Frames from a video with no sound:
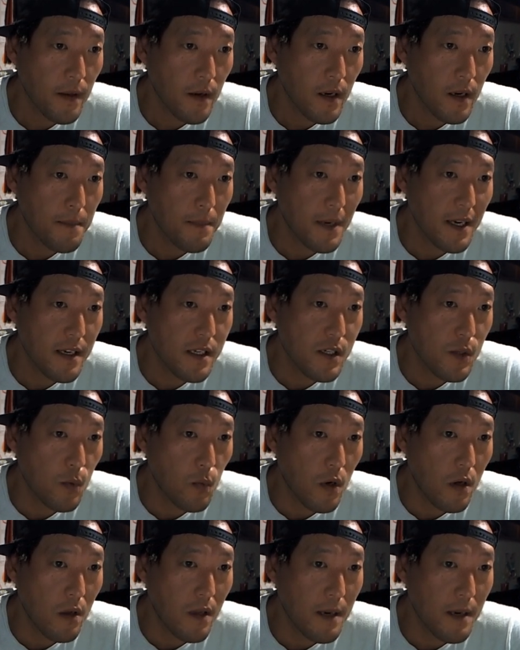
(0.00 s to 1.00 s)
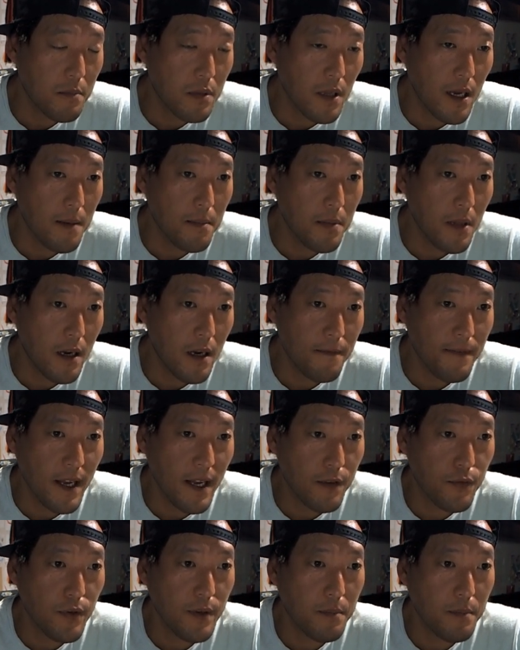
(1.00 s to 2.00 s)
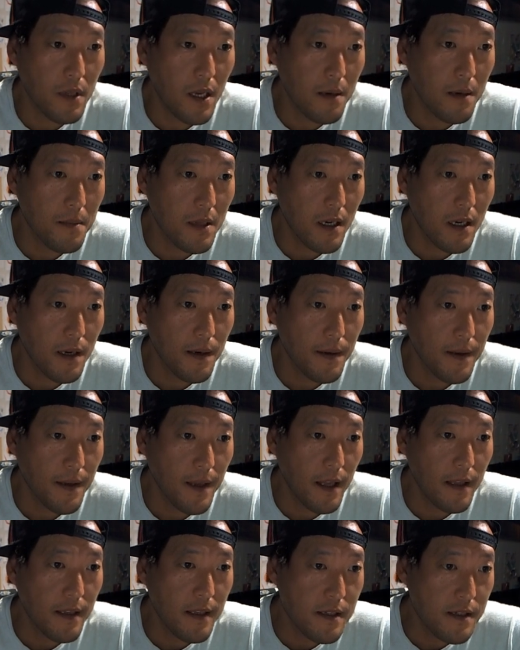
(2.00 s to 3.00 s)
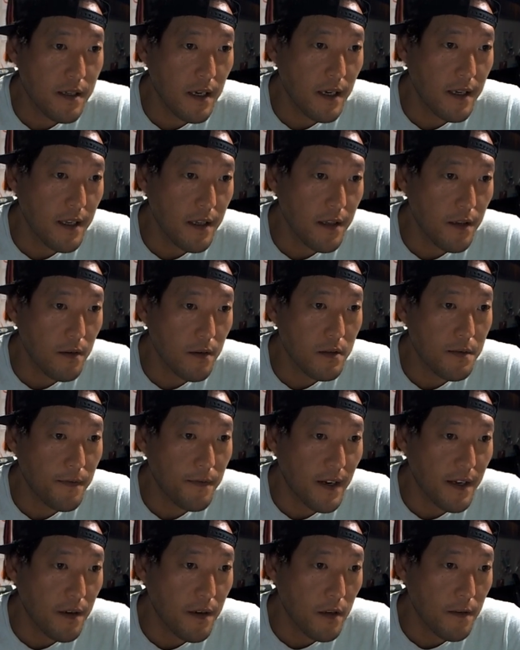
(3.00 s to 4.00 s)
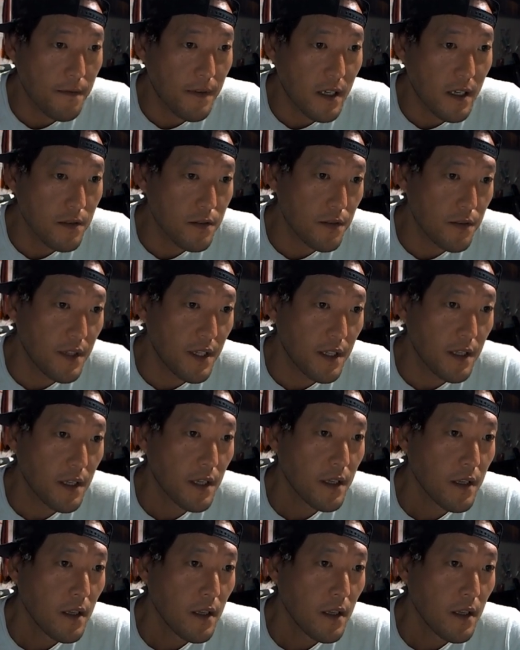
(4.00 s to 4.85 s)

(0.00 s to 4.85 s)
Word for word: All right, mine is a walleye blah blah factory blah blah, and inside it, you'll find all the files you need.